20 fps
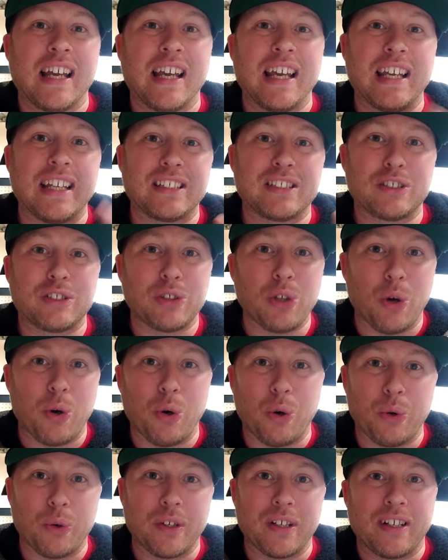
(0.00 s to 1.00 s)
It
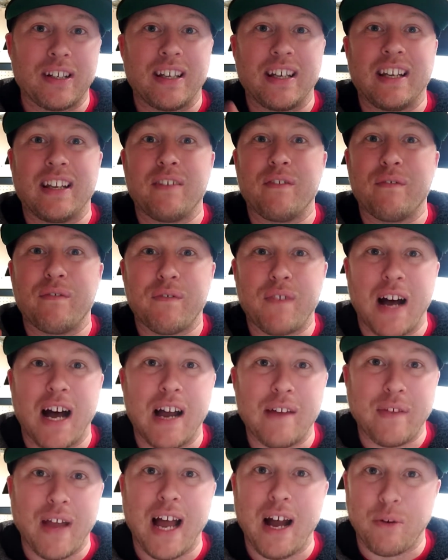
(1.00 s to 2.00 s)
sold in
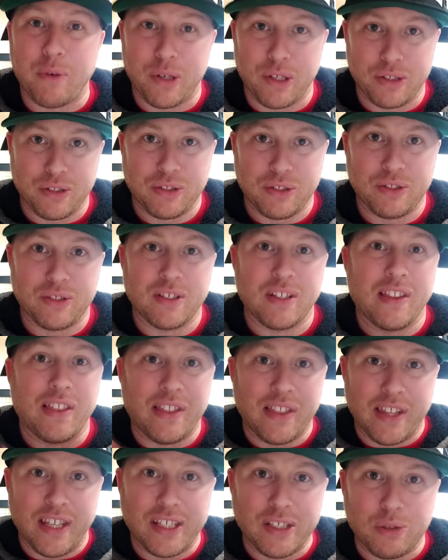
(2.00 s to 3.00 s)
five hours
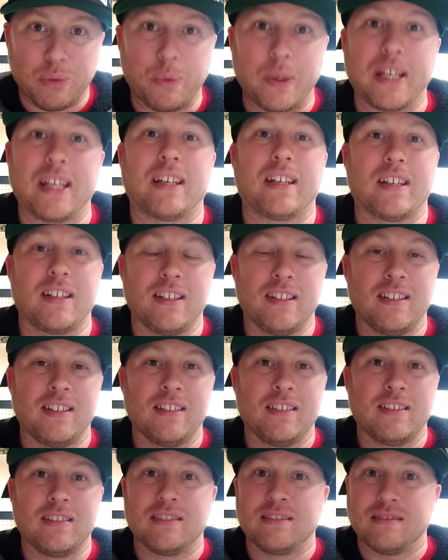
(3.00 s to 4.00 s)
this week.
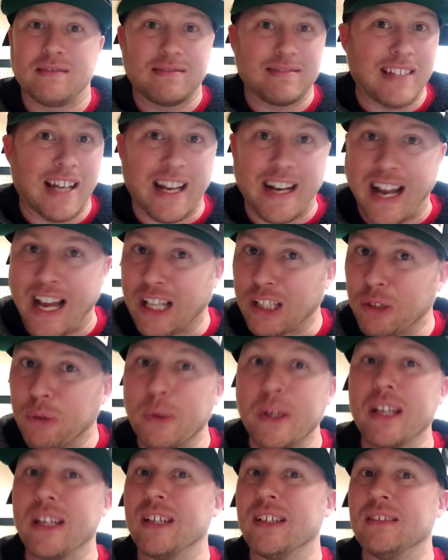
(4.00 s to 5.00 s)
Not
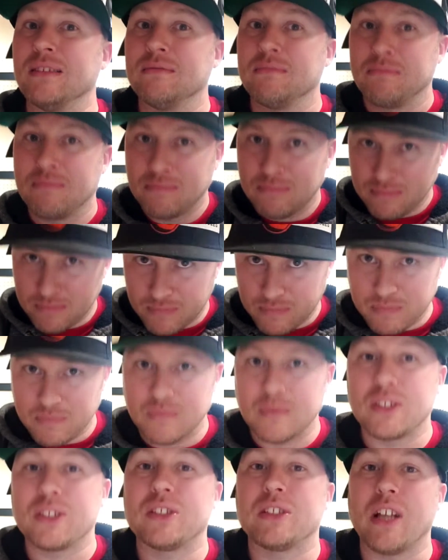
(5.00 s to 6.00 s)
Halloween.
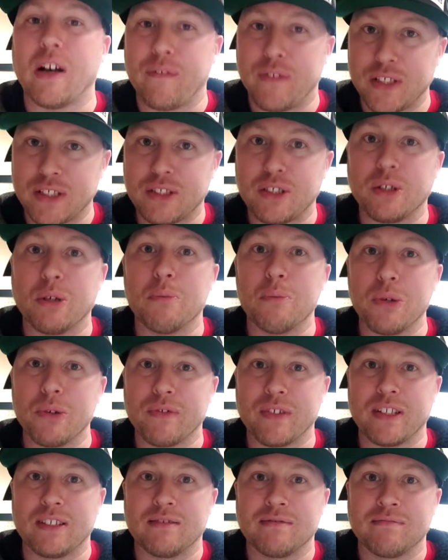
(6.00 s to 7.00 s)
Stuff is still
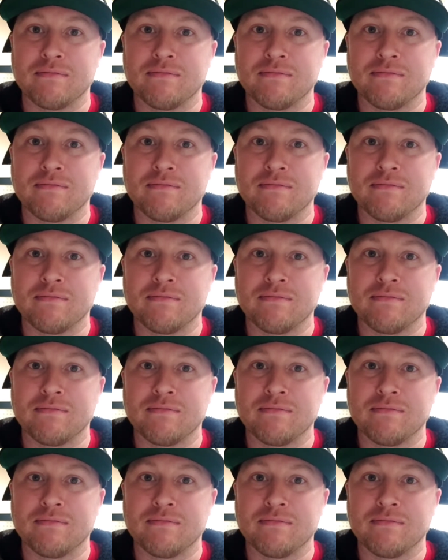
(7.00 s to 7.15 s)
moving.